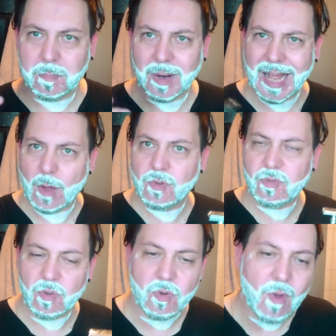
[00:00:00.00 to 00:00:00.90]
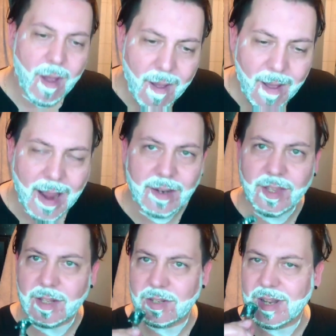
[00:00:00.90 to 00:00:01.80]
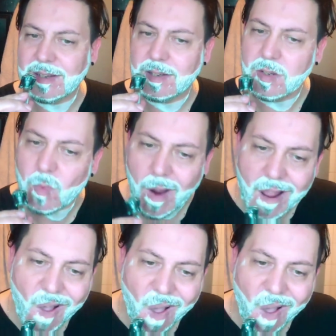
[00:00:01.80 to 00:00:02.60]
plows through anything that stands in its way.